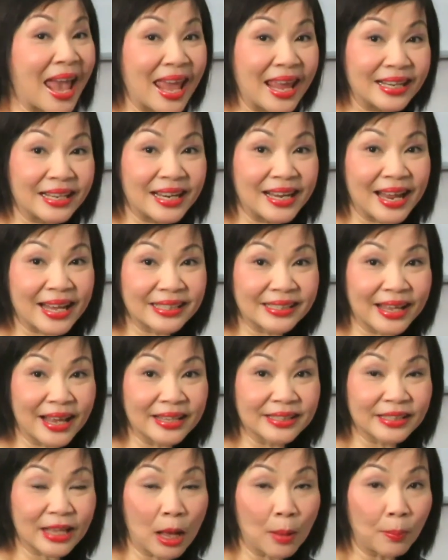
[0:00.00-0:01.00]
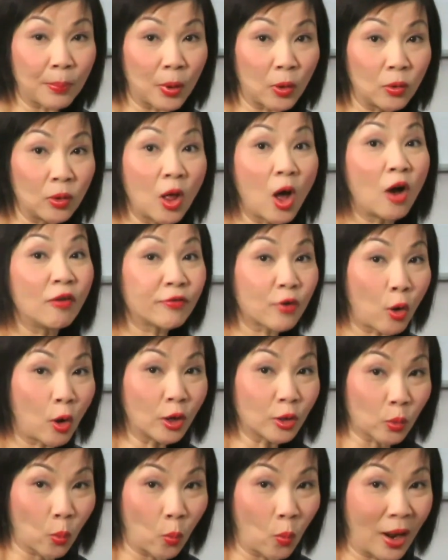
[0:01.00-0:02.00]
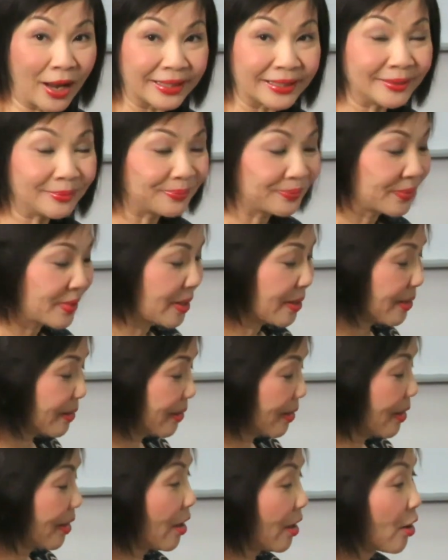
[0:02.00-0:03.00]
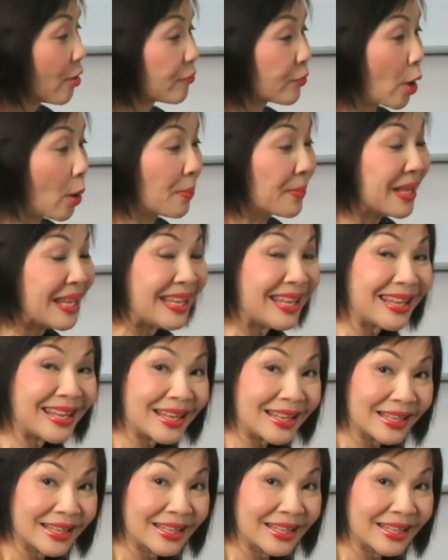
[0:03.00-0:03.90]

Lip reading: In the next example of chord 1, from E